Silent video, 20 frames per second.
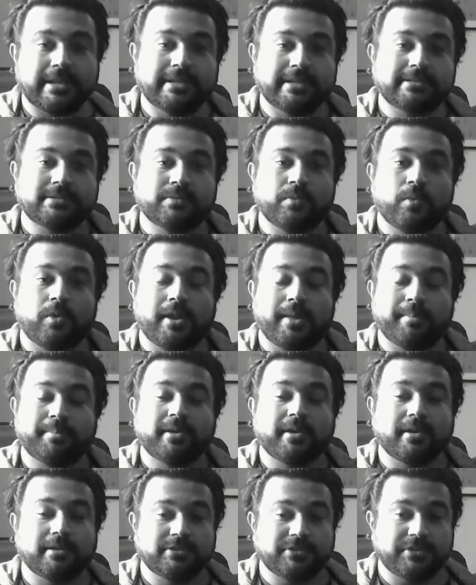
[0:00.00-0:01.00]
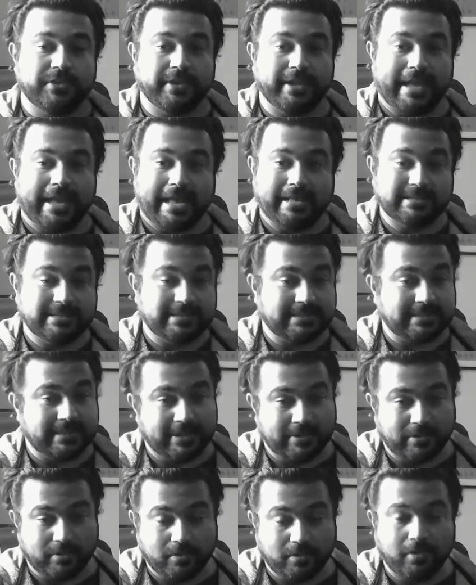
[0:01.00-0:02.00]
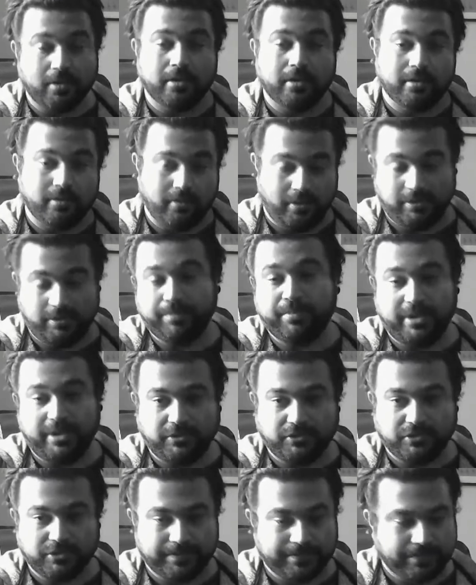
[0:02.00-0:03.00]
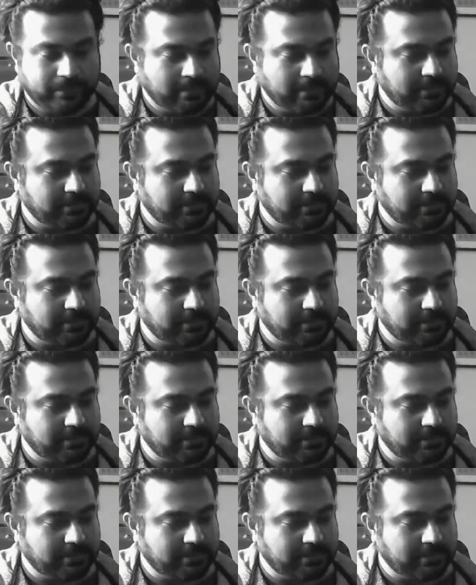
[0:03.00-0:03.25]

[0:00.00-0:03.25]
is what I'm considering as 0 or the bridge.